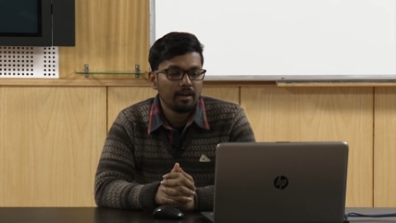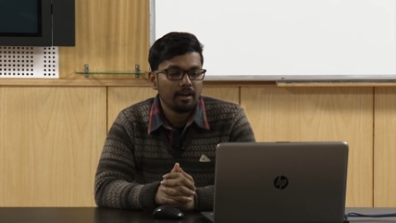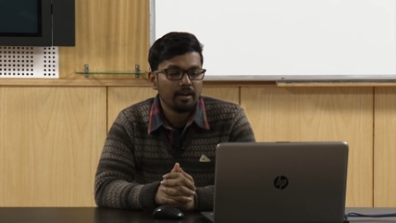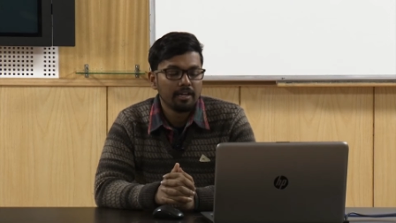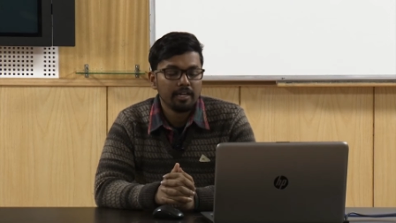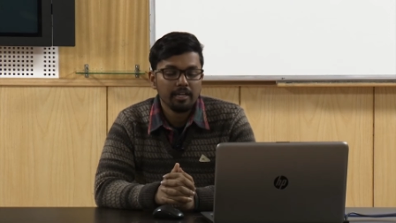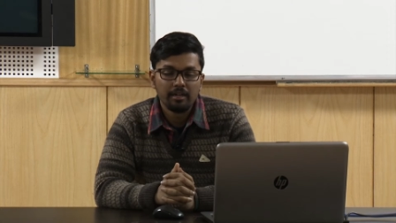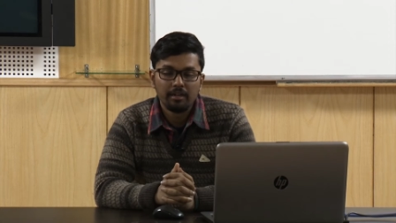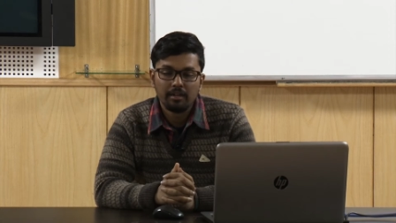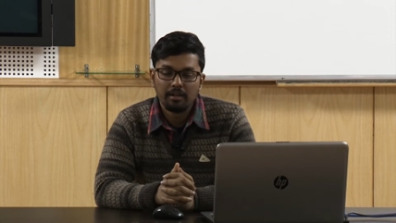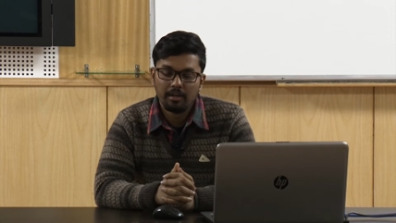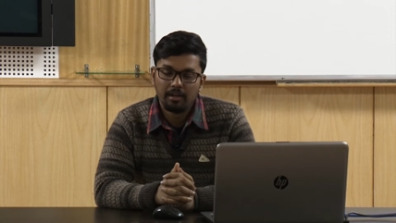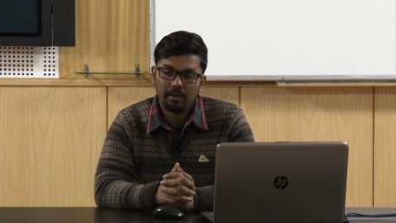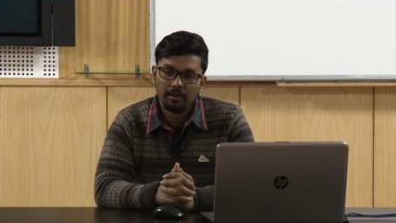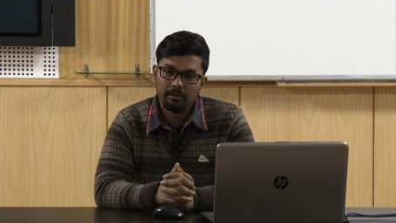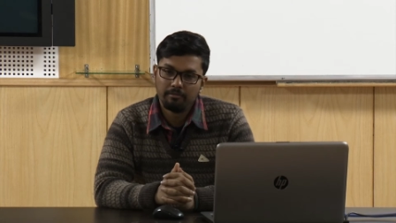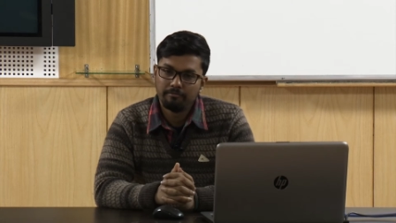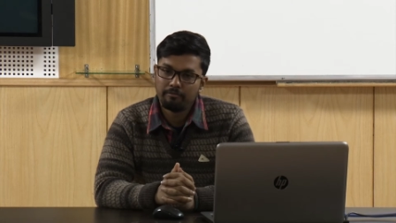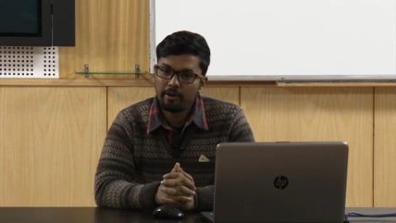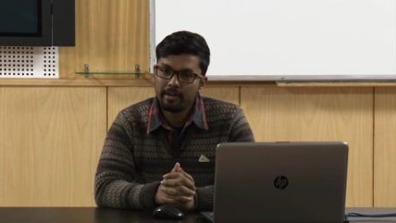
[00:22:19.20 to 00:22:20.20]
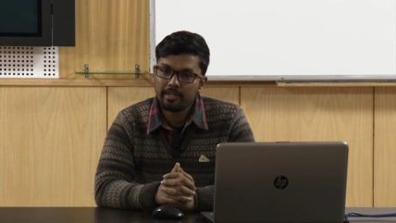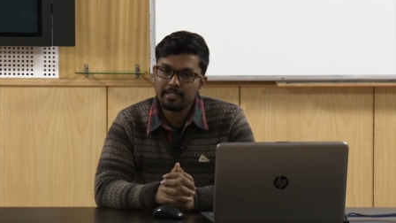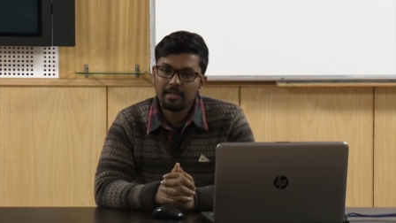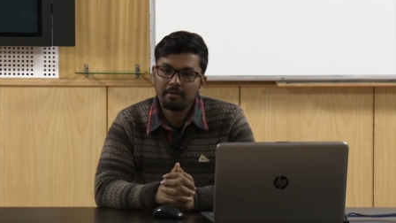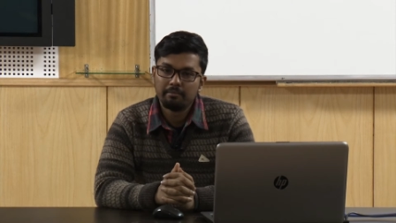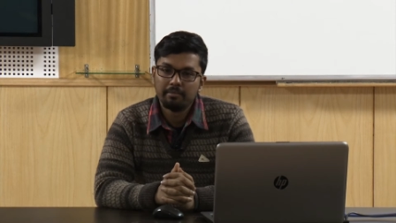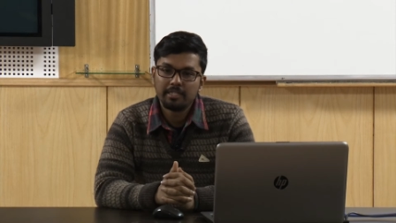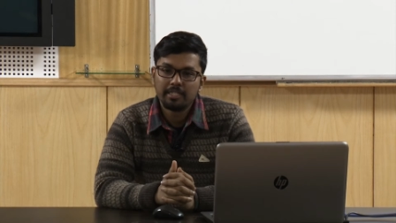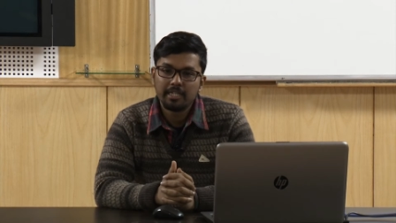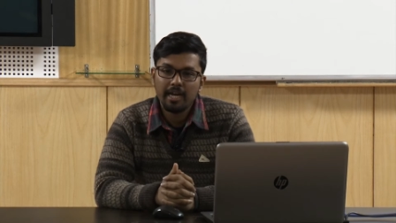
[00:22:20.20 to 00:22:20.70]
here for
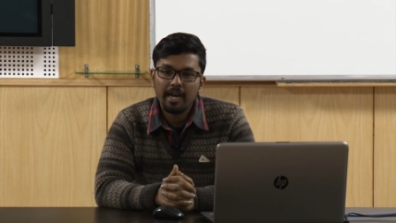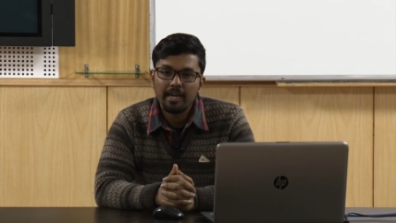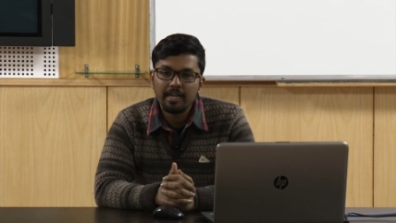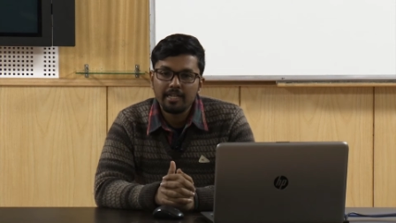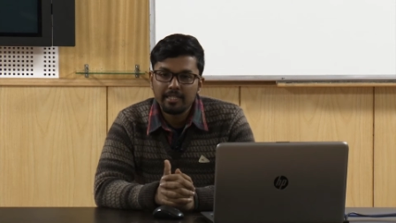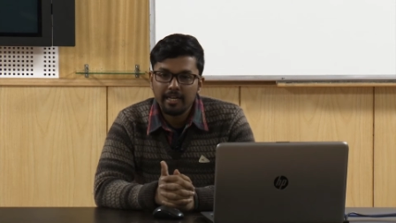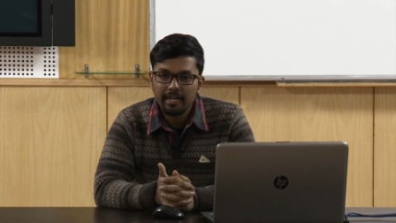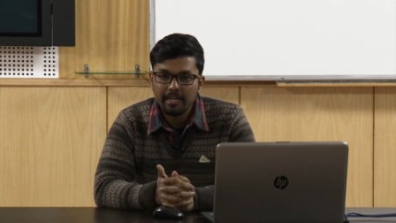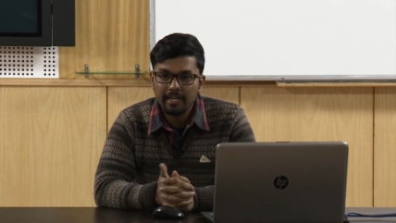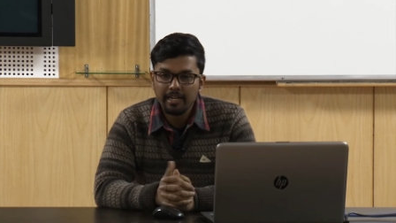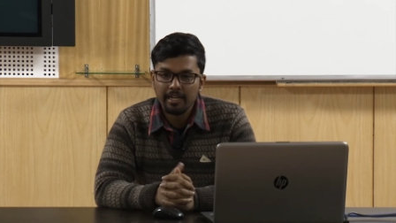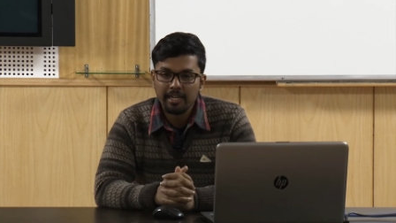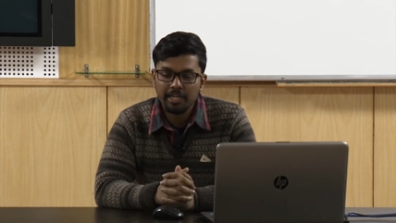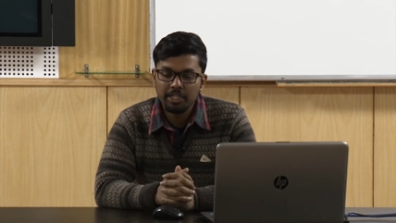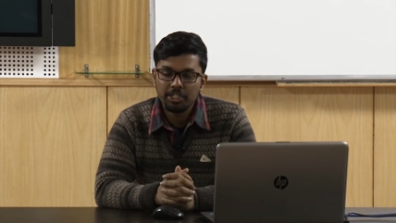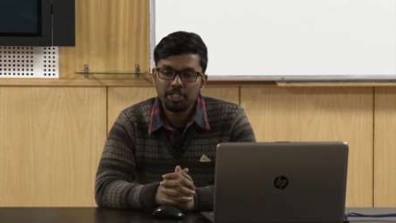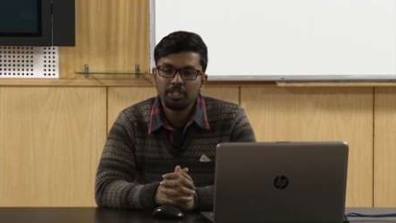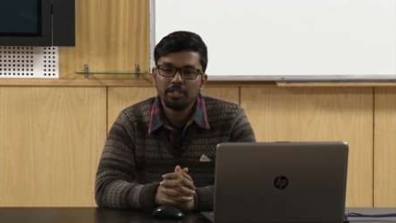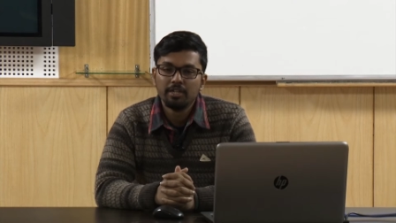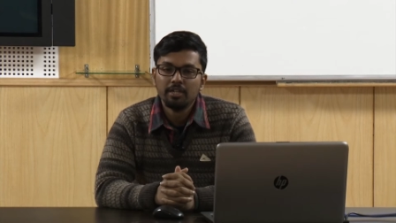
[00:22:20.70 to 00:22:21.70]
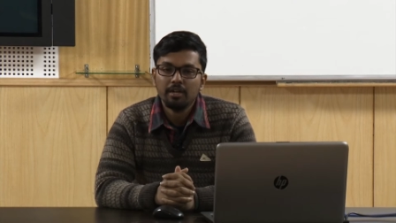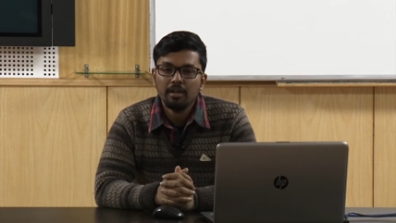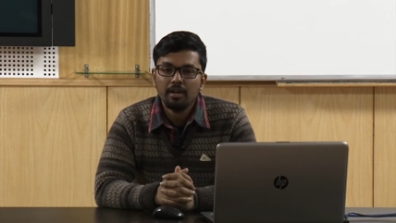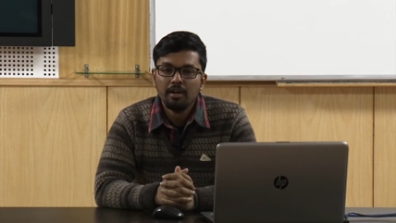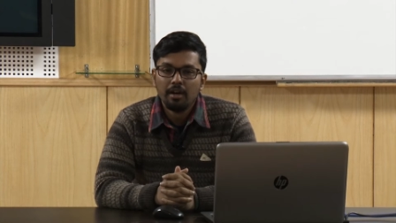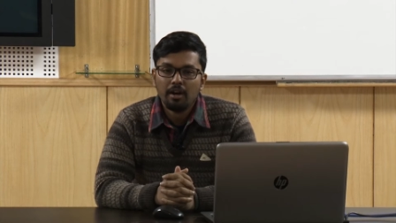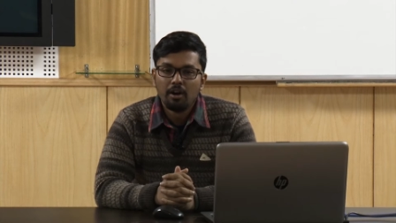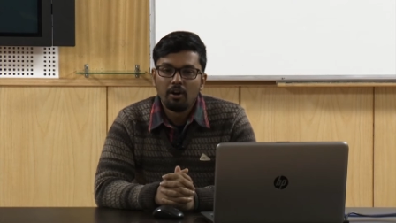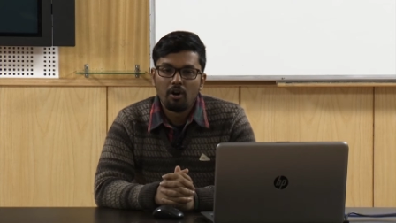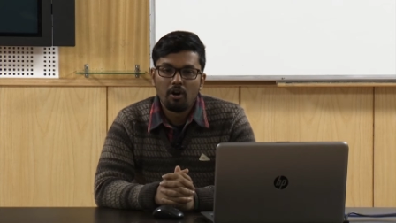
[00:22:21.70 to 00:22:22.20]
example Chinese and English,
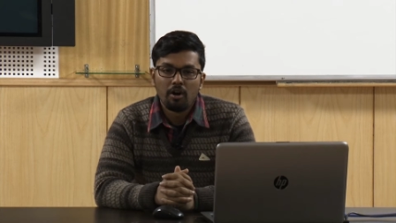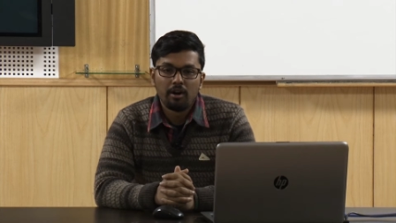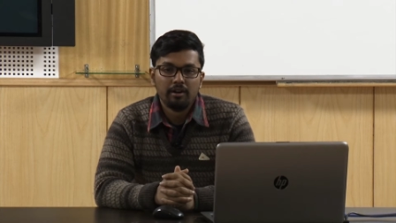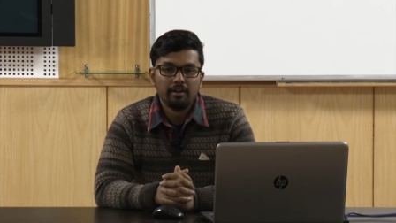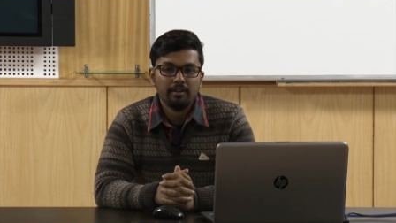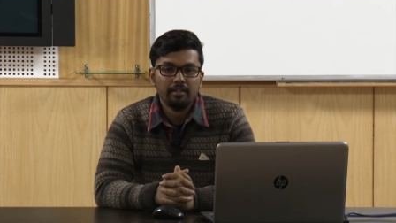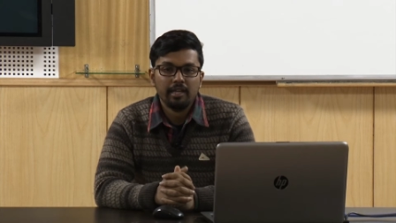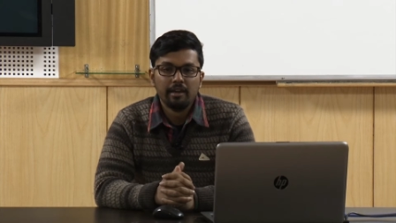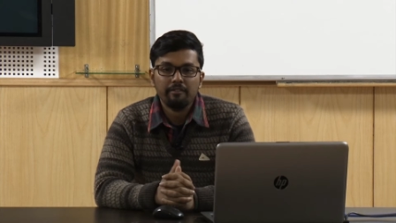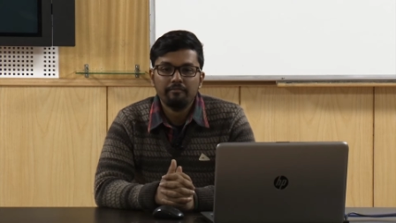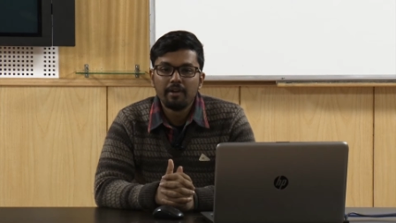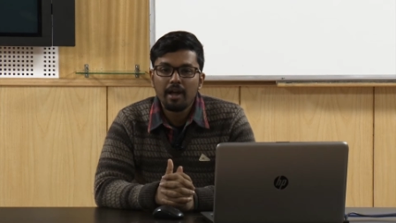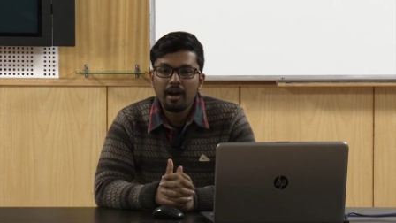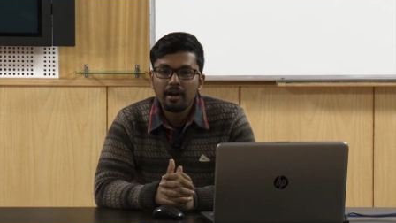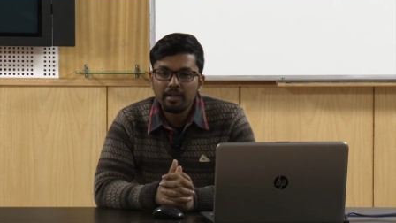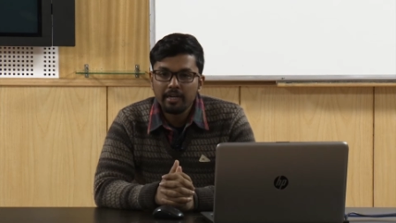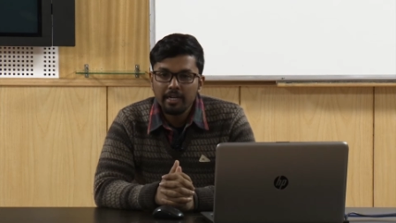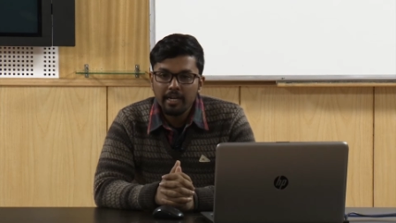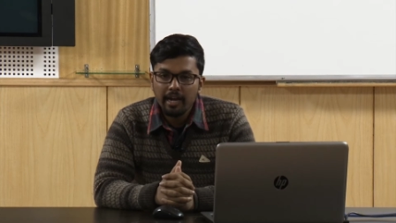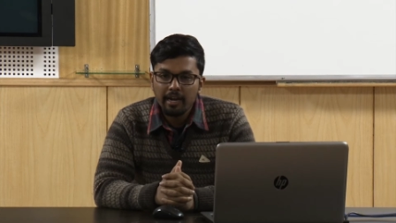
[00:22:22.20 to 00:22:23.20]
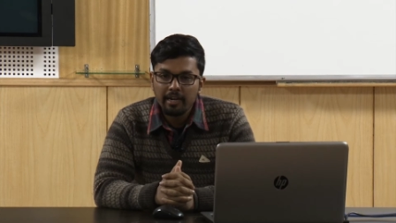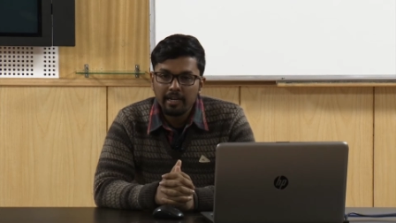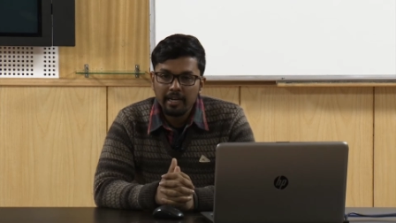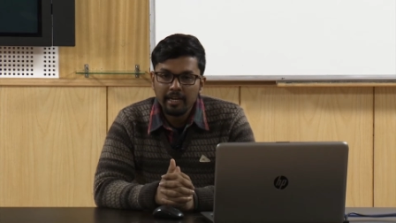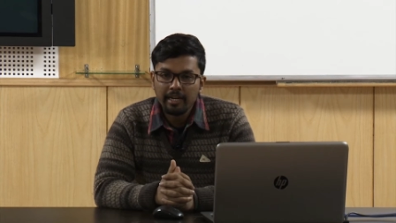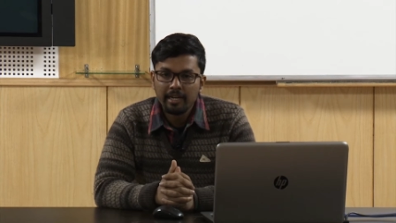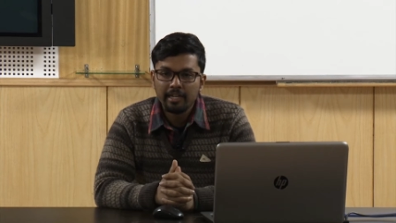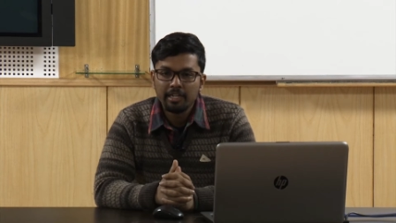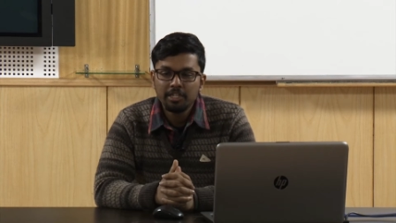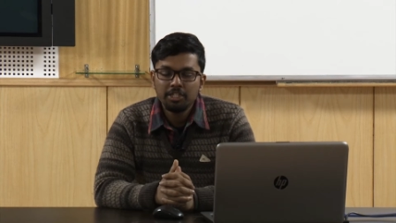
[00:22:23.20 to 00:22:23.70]
or Devanagari and
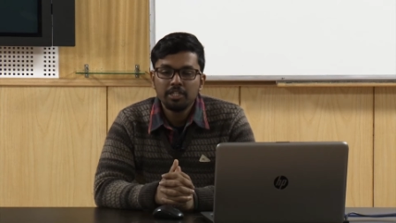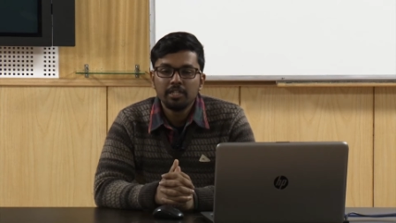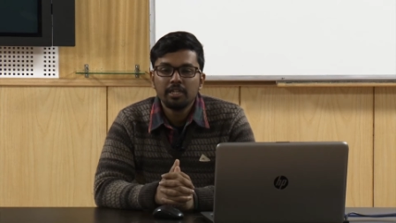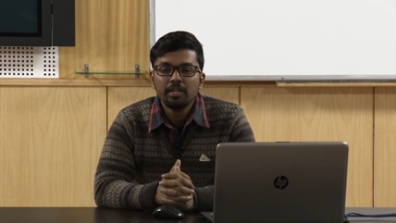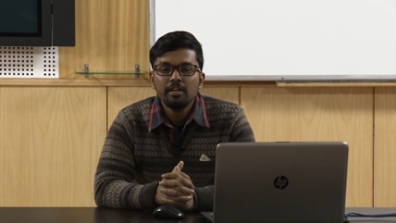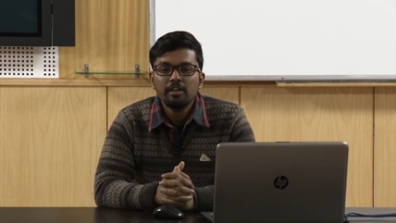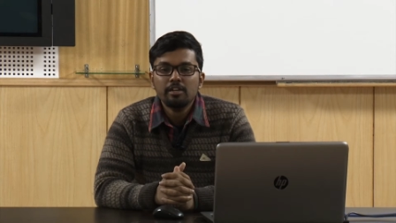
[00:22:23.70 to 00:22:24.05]
English.